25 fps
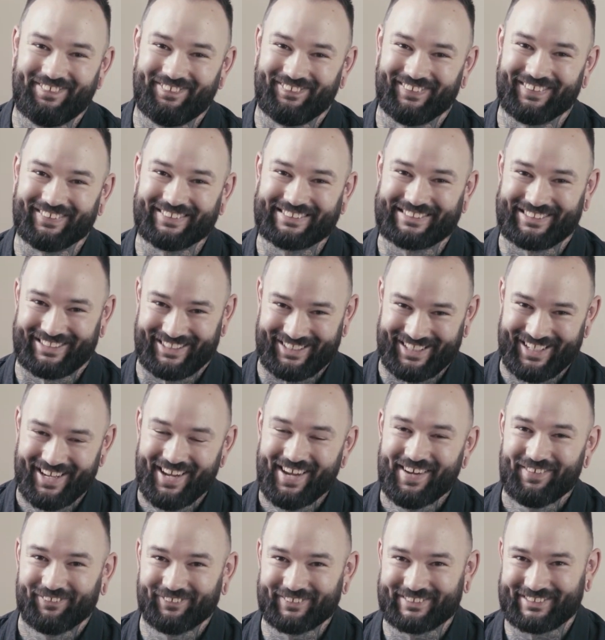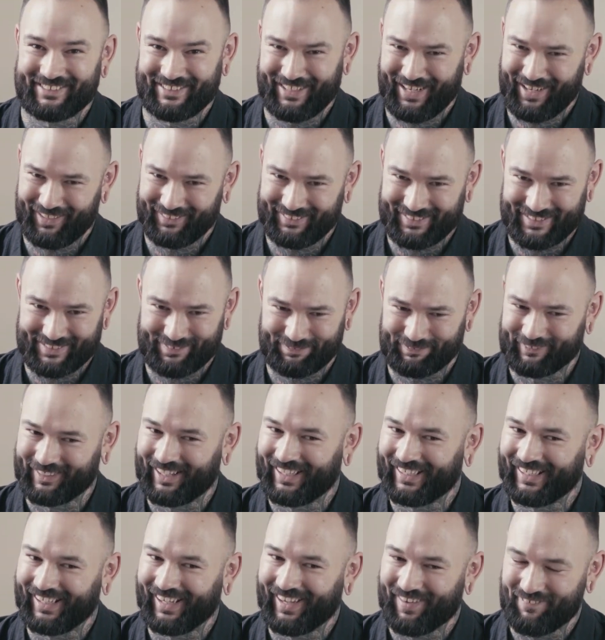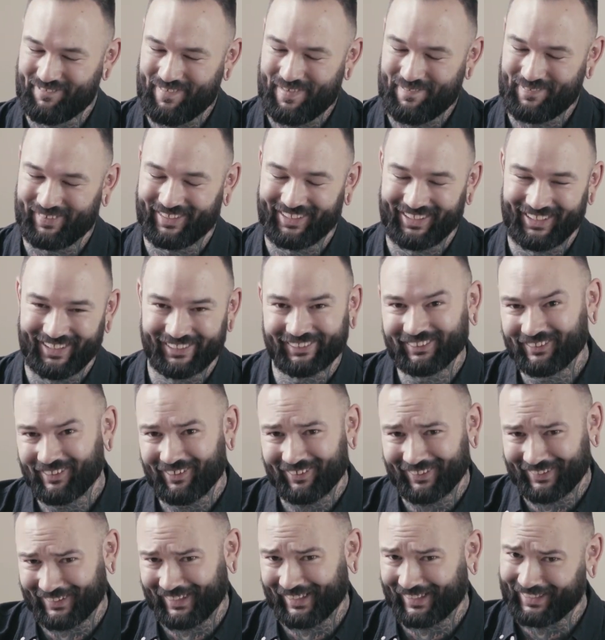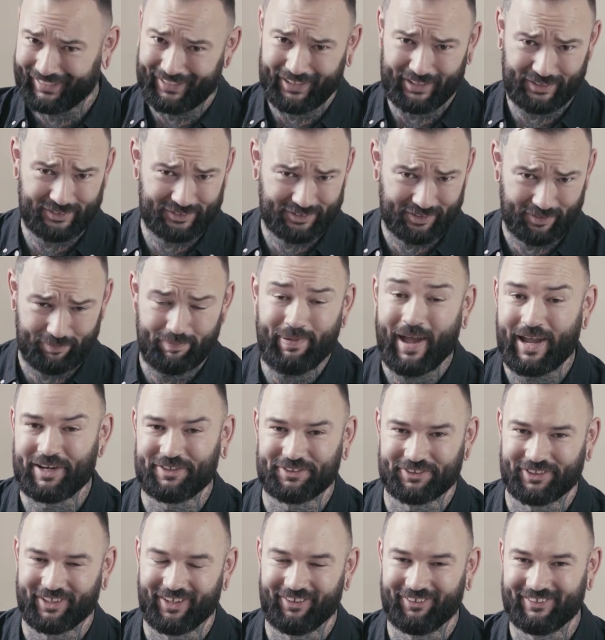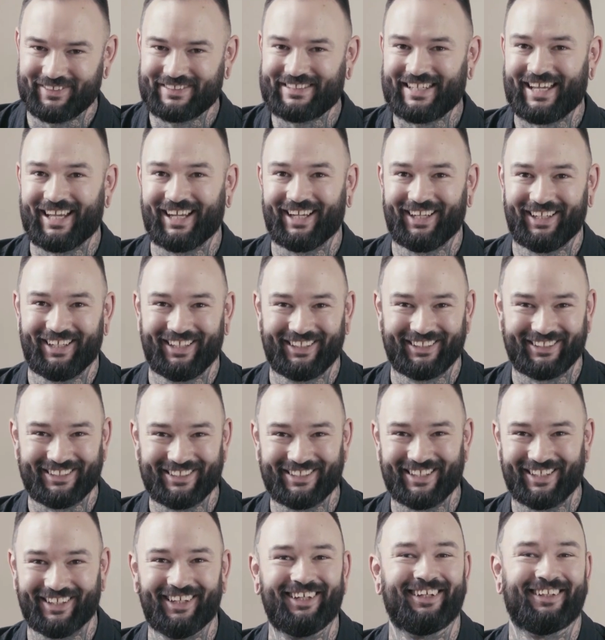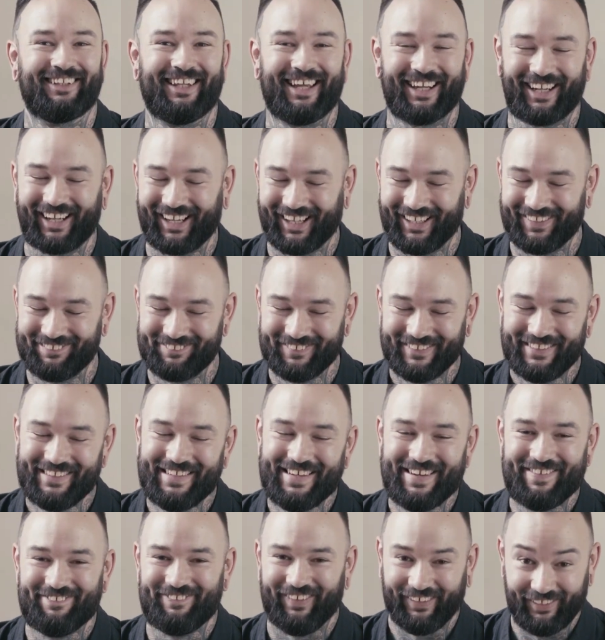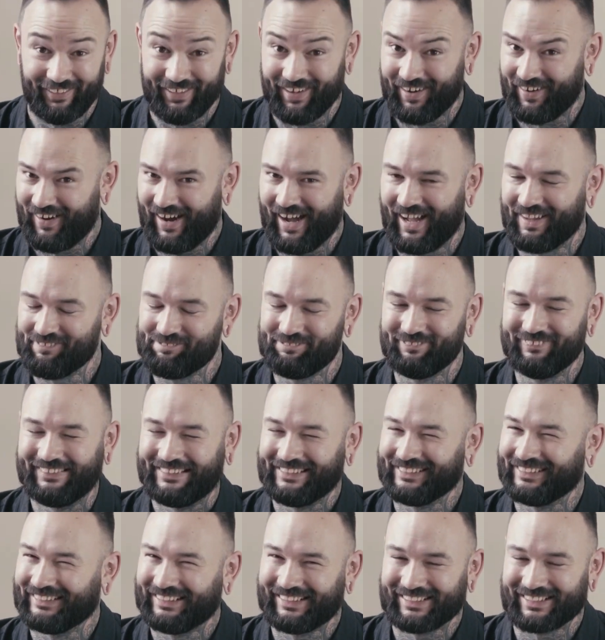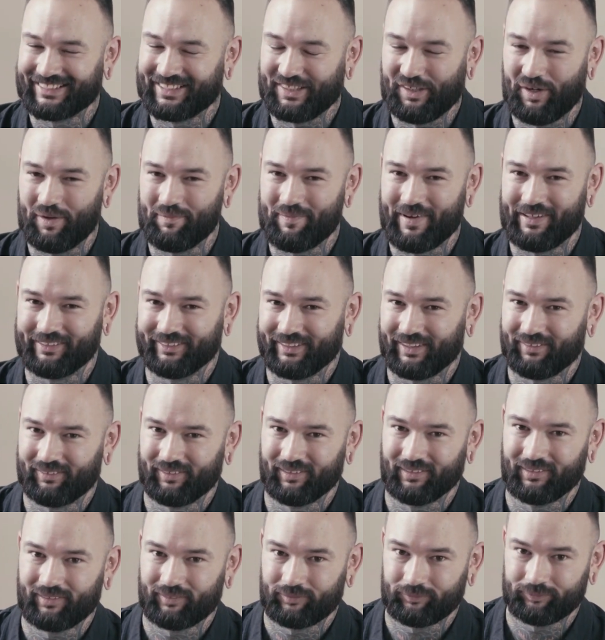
We'll see. We'll see how desperate I get. Maybe I'll unlock like an extra Patreon tier, you know, like, but no, I don't know about that one.